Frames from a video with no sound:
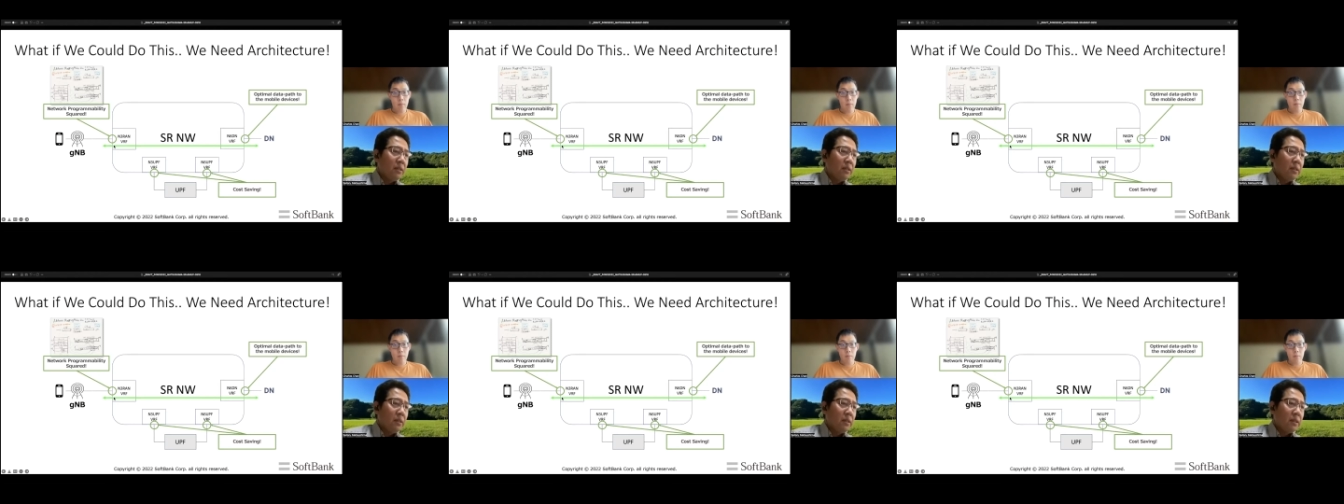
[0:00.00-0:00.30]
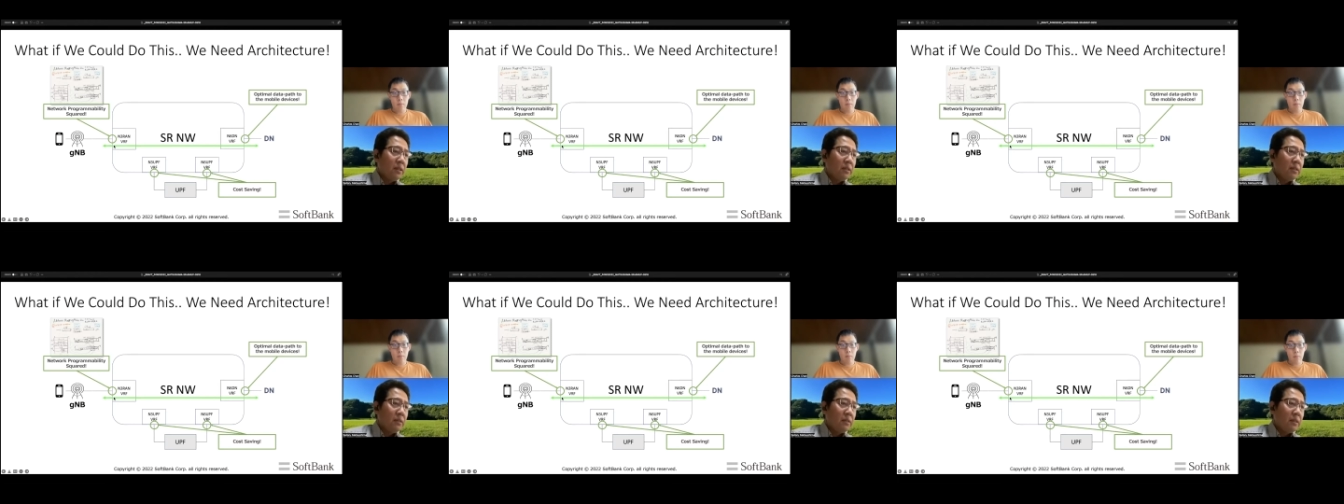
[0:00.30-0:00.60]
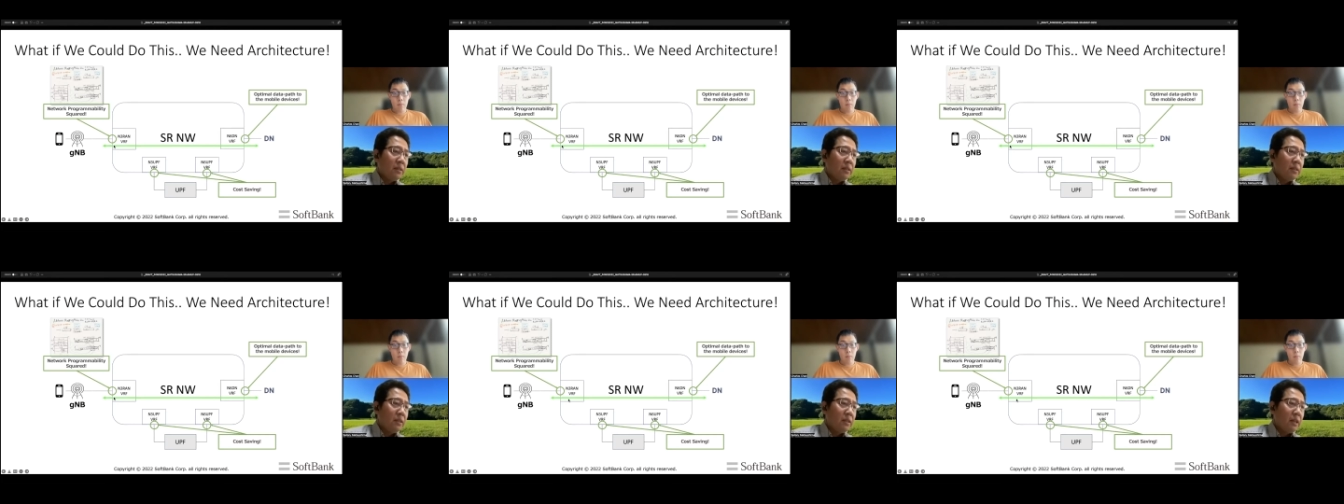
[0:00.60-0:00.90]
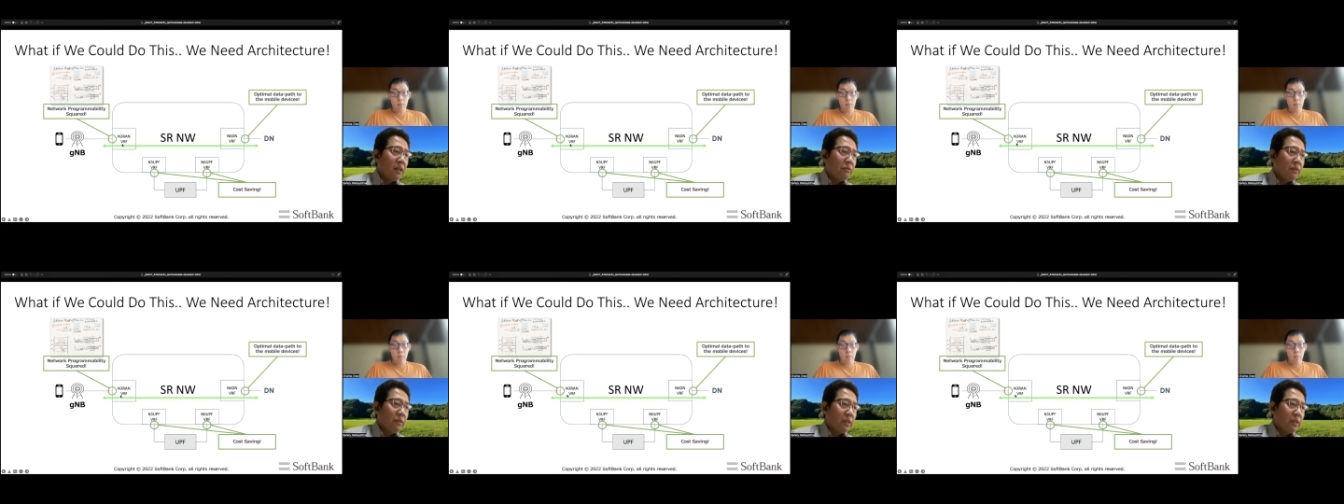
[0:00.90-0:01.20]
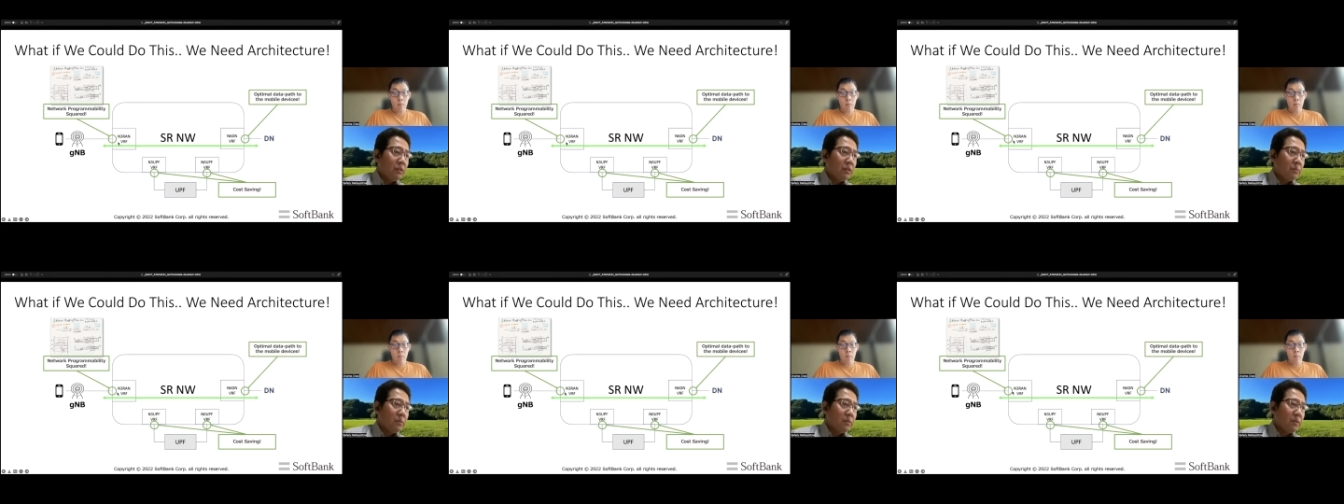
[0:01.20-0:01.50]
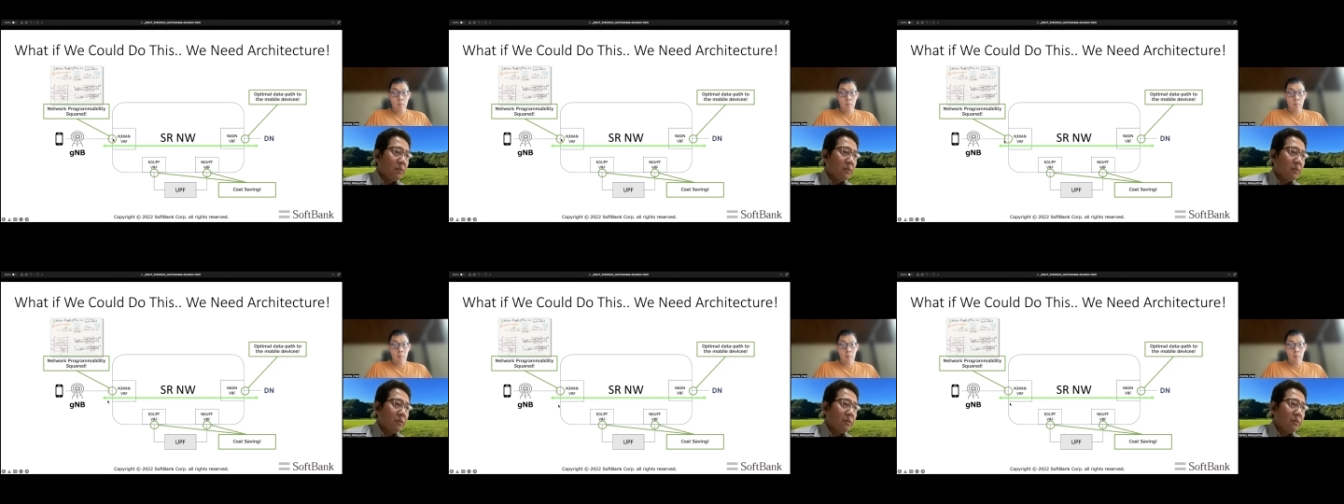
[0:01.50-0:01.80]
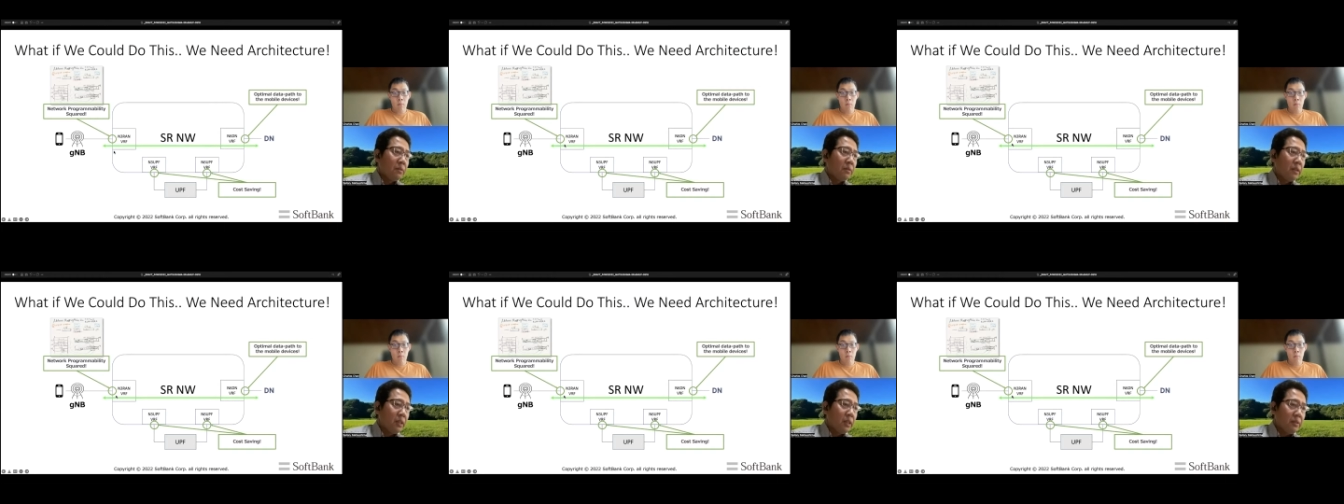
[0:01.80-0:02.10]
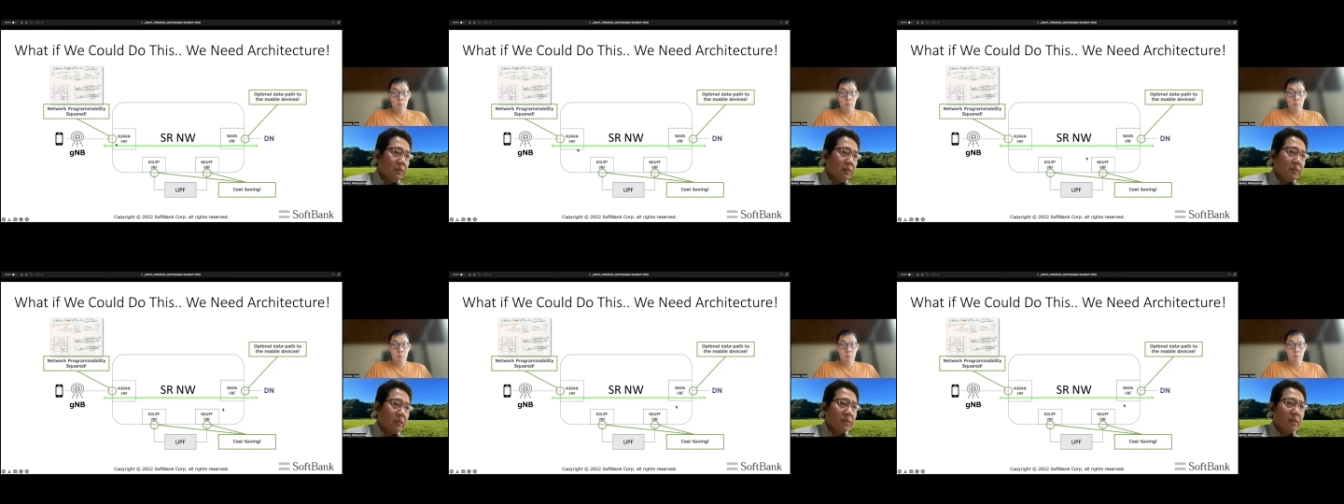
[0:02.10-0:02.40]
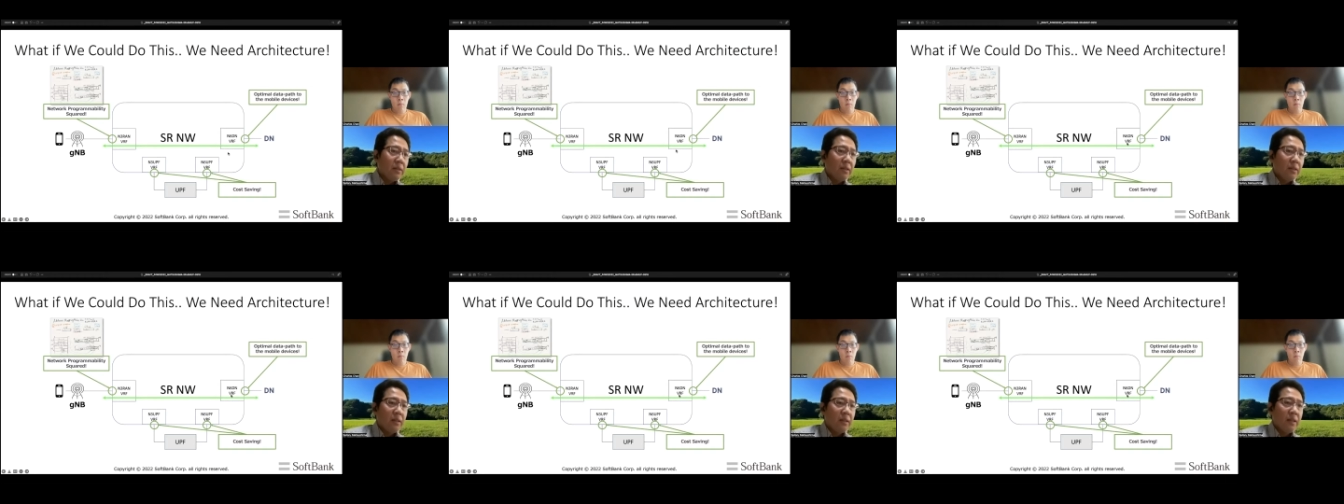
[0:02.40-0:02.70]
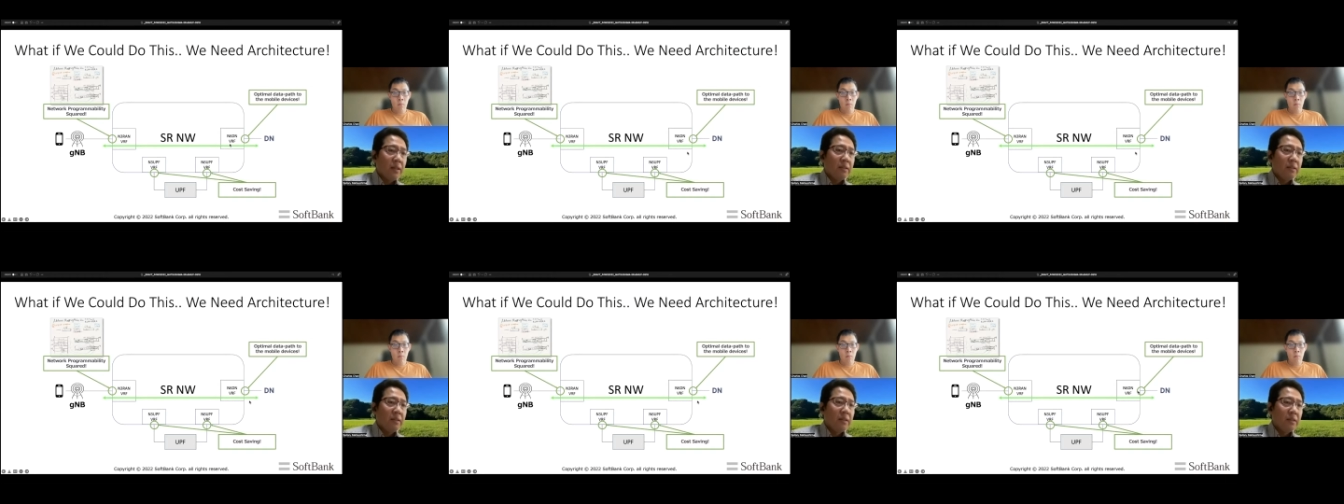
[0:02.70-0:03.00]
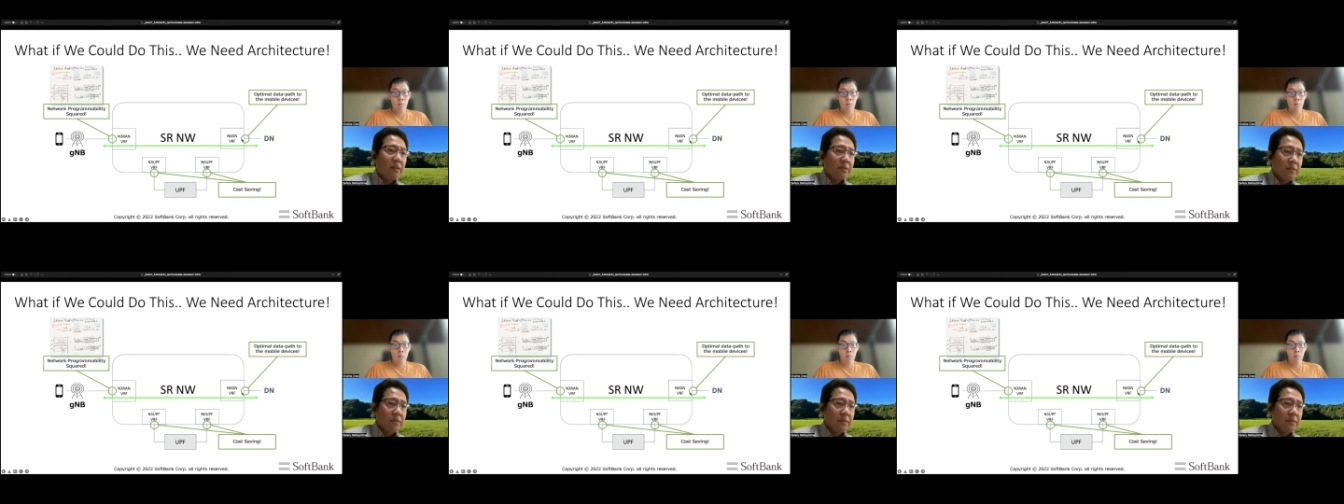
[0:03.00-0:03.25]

in the interface of on this and this.